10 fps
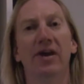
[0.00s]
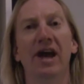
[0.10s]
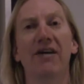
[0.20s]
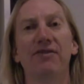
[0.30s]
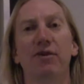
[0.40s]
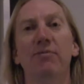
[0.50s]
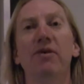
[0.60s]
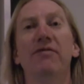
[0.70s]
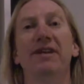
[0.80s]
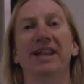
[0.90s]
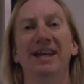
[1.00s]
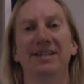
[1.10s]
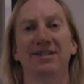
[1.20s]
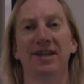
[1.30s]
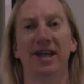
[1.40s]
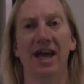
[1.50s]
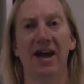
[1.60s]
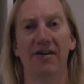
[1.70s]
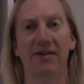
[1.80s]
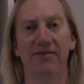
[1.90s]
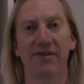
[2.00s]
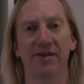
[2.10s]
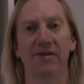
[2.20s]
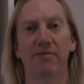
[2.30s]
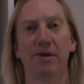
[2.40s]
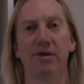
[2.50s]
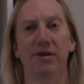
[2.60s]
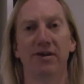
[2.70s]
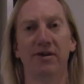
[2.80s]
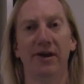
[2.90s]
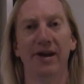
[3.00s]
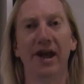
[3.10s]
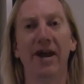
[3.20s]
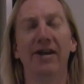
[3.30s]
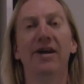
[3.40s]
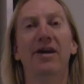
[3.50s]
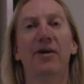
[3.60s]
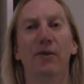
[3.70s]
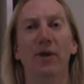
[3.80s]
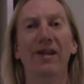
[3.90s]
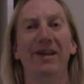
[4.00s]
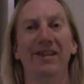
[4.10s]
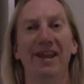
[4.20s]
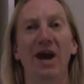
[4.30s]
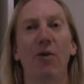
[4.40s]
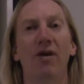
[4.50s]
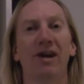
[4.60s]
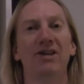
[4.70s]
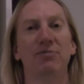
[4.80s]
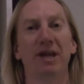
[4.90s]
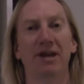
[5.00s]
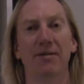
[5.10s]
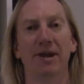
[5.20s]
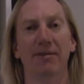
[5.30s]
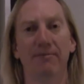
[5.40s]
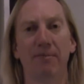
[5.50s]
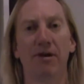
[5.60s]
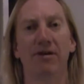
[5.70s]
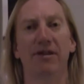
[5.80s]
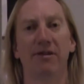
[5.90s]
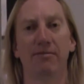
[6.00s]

you have to remove the latency out of the computer to do it. And really, the network is becoming part of the